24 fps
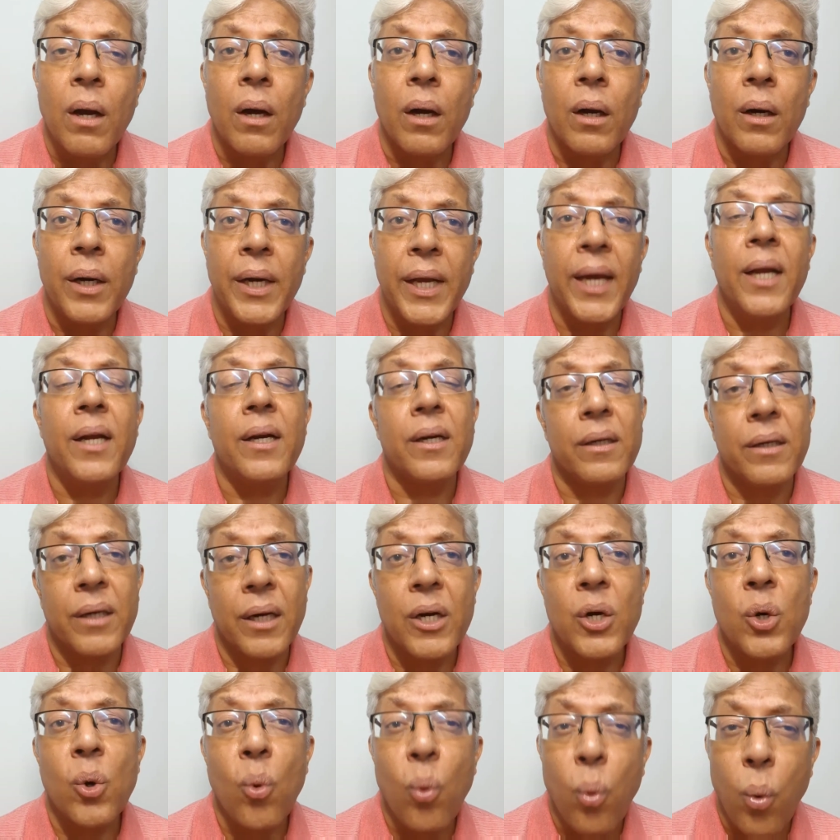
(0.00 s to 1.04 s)
Ding
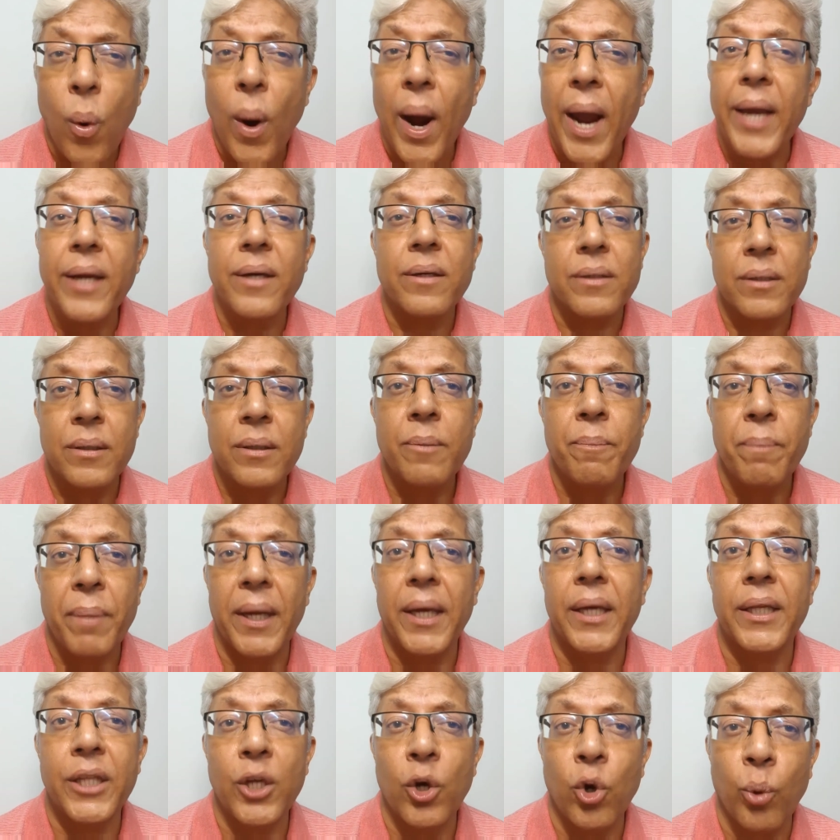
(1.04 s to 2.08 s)
didn't quite
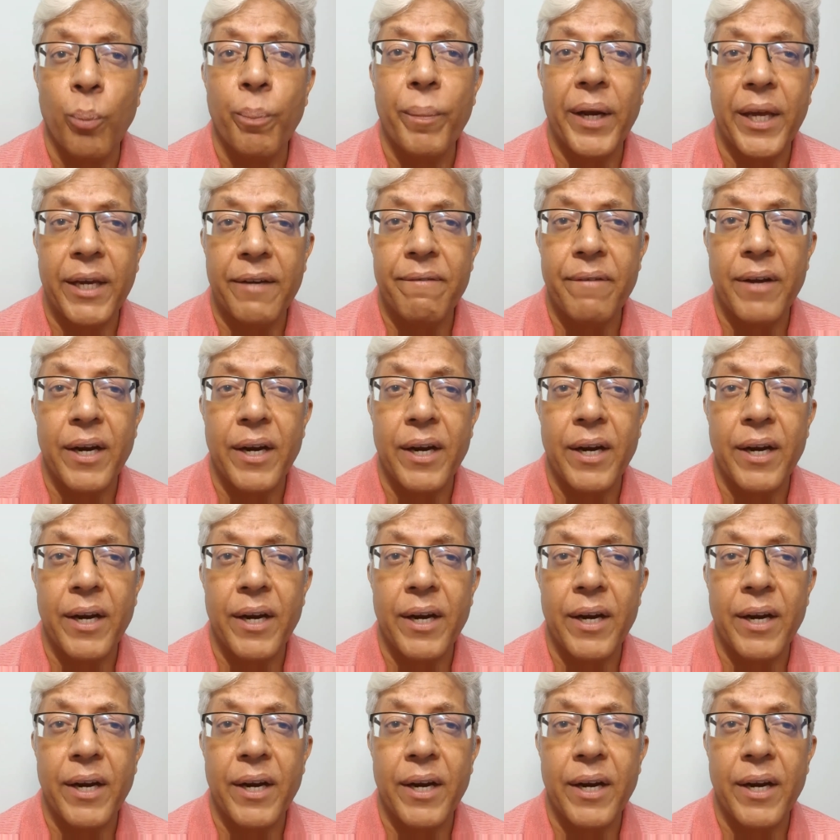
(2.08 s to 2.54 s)
play the opening